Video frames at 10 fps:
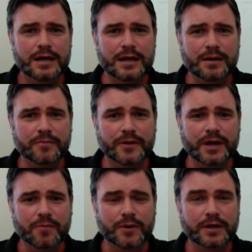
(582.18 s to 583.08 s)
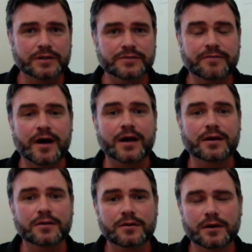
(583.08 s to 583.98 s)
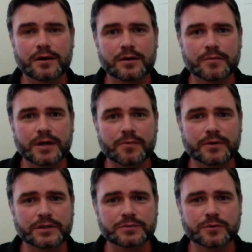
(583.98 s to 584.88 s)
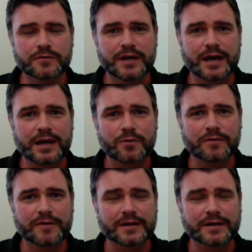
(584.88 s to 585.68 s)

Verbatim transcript: Um, the company is fine. Um, the company has moved ahead. We've